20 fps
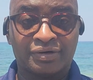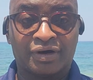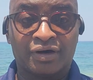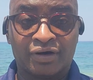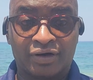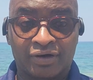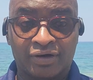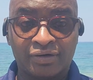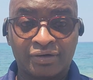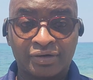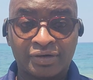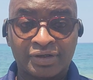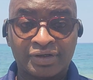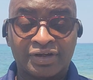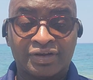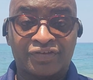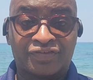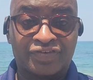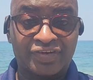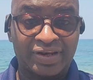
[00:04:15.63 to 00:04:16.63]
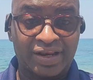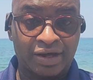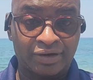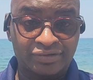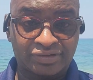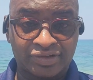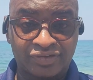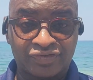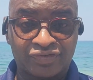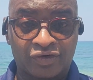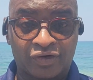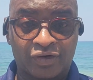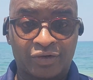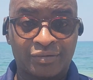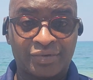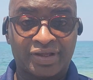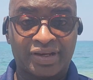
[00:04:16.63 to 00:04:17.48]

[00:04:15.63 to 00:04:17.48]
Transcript: or fill out the form,